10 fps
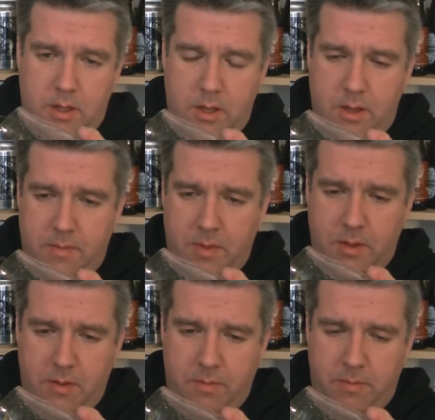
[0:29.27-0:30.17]
Um,
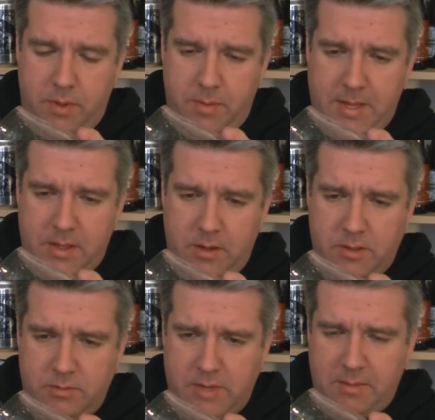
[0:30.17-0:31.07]
but I mean, they're doing
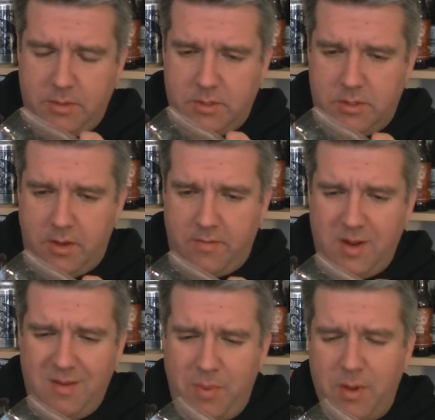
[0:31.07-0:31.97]
some damn good stuff.
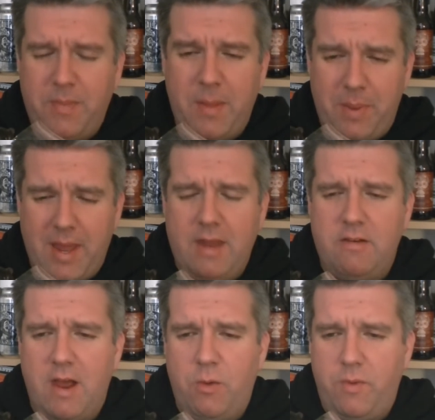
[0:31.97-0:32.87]
and But then
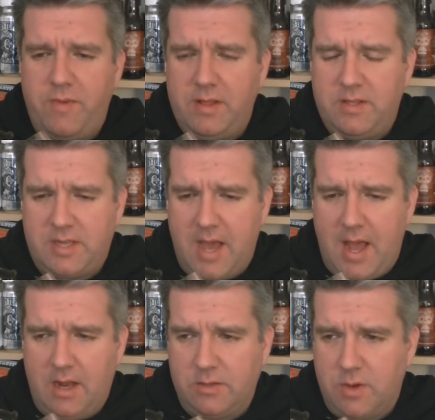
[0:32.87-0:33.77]
playing around within
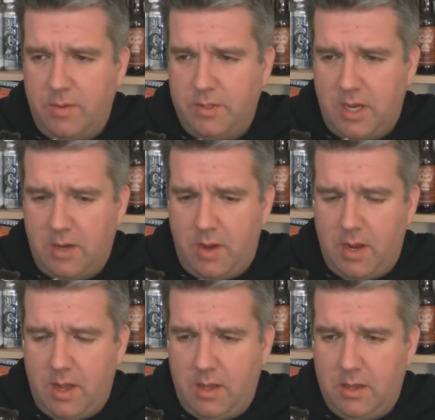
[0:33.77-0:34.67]
style as well, which I quite
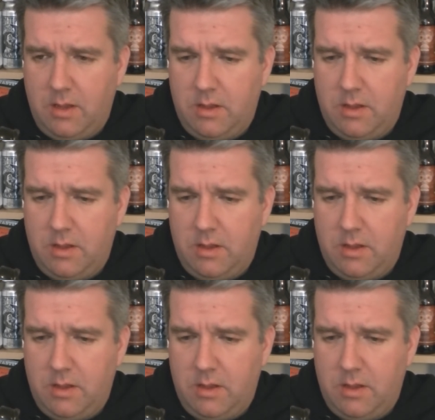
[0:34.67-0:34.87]
like.